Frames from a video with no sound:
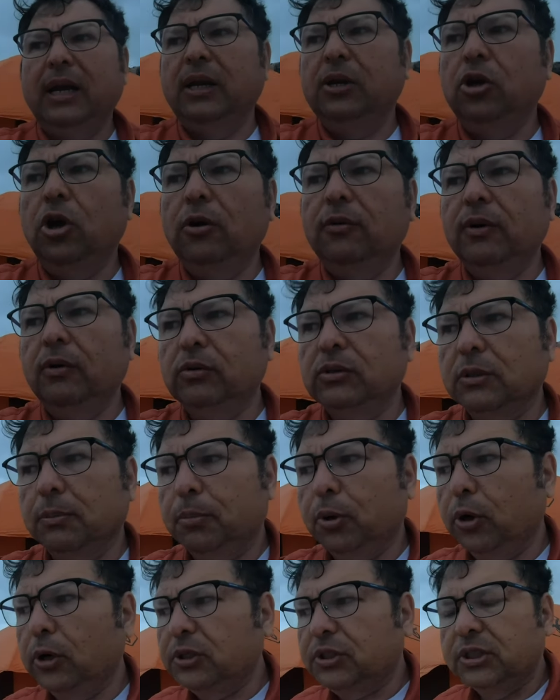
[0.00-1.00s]
didn't know if it was a
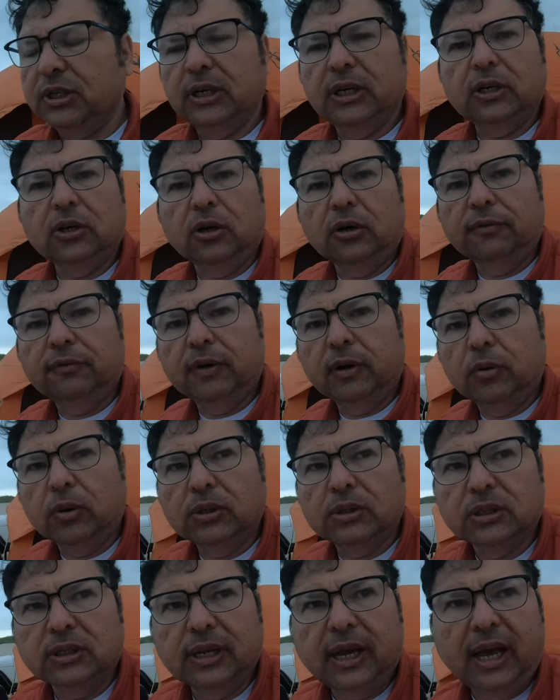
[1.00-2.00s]
person or if it
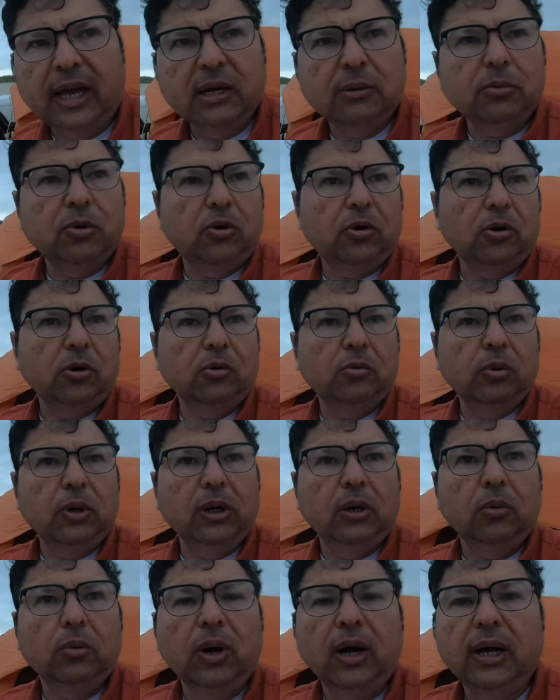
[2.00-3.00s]
was an animal or what
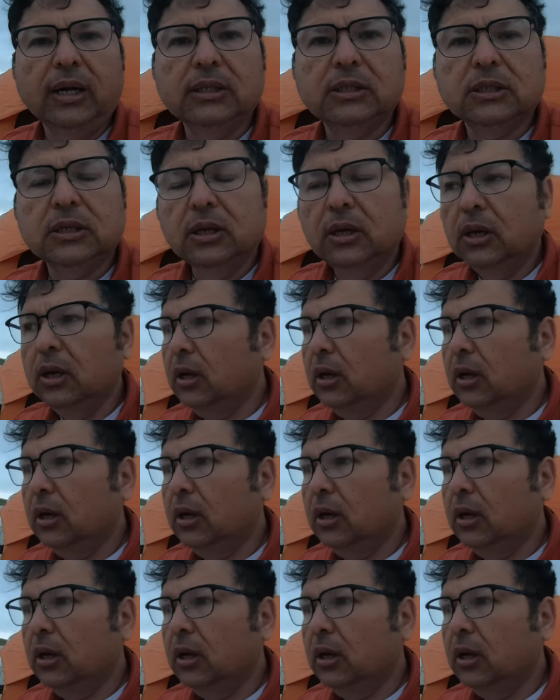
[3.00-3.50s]
it was.